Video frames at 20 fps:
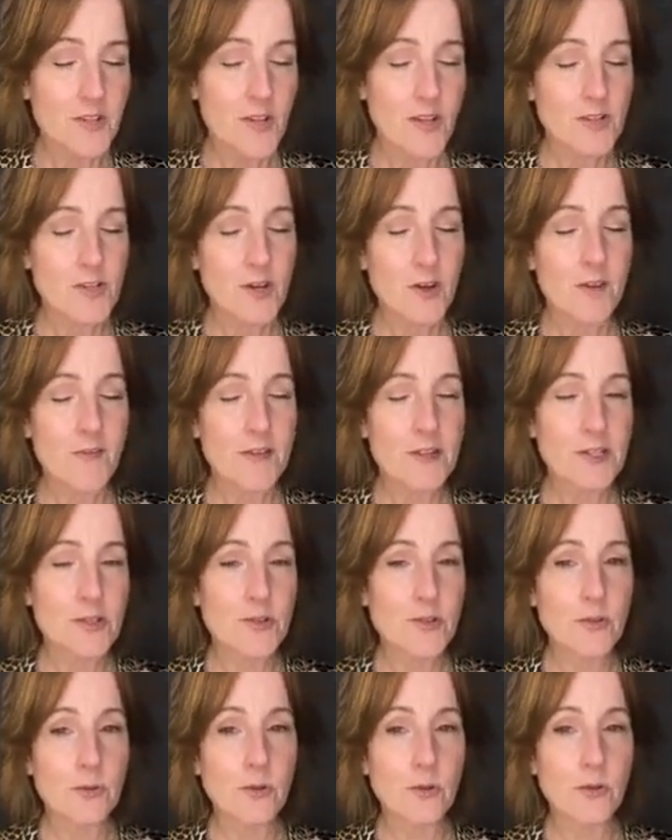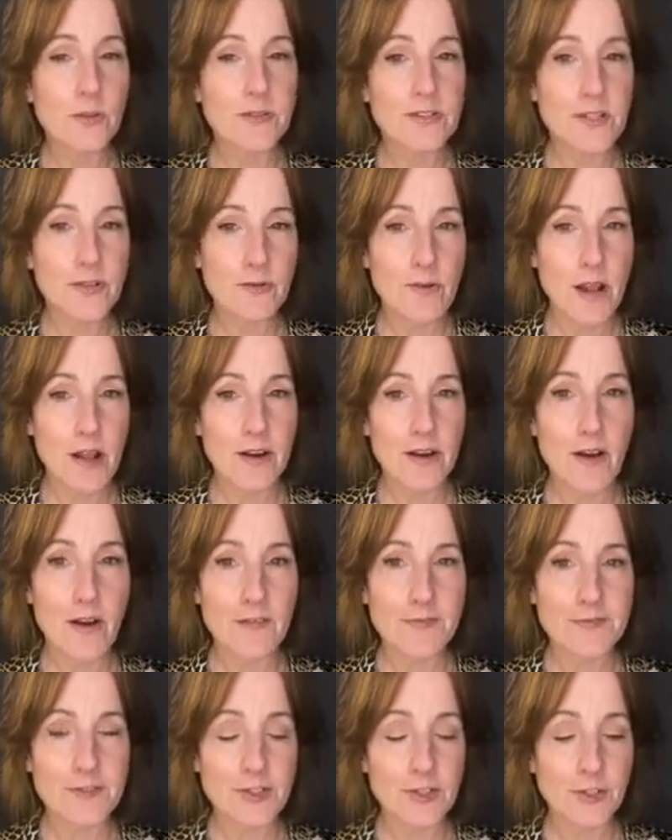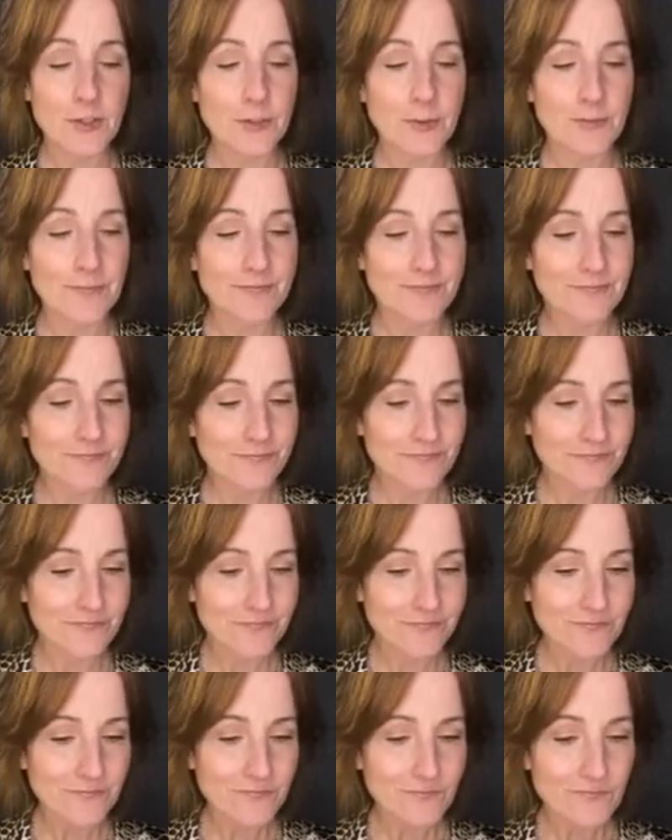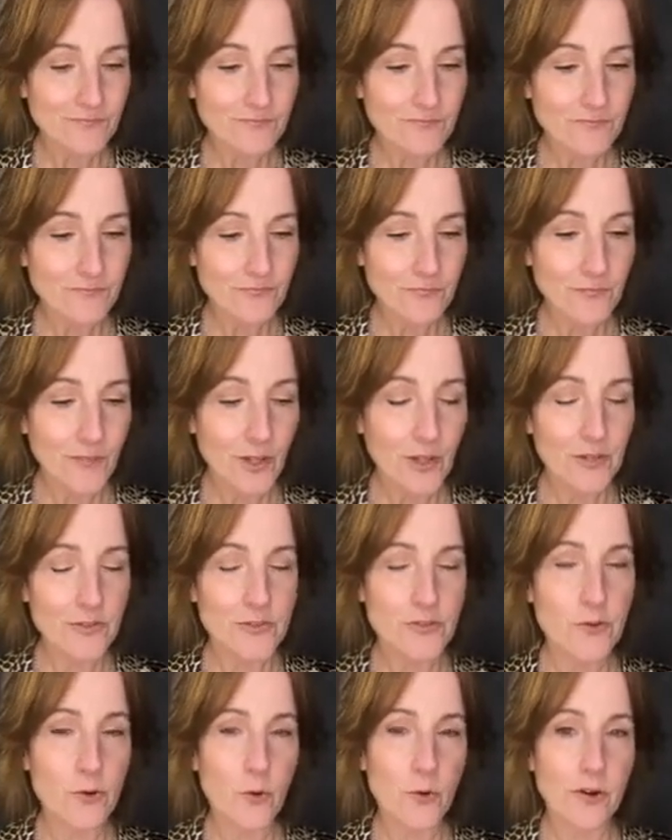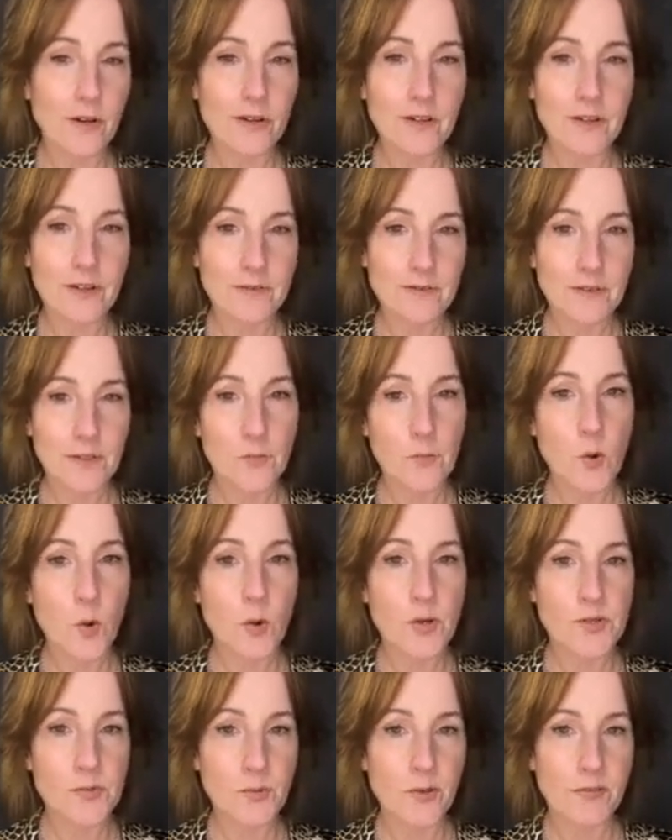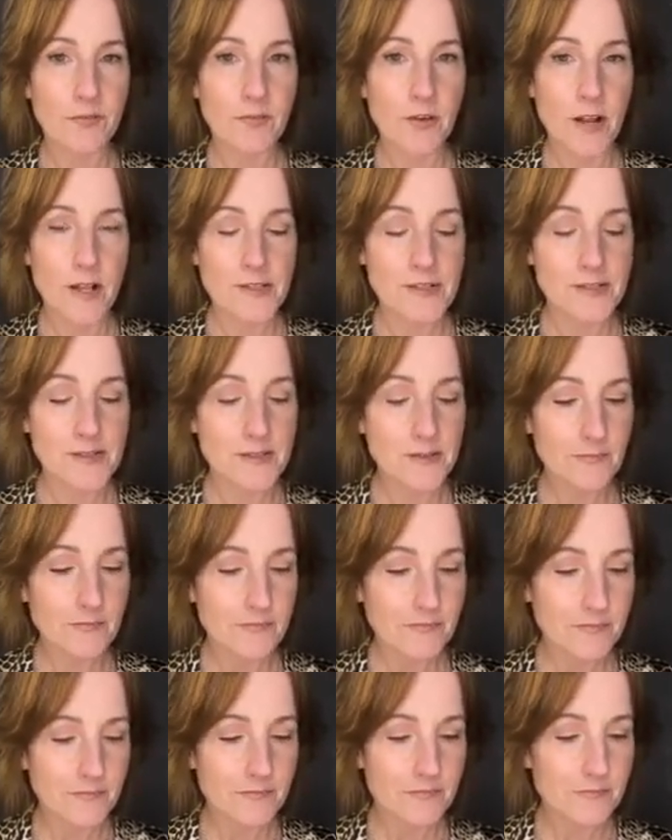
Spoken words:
Don't you have a duel to run off to? Dork. Of course we're friends.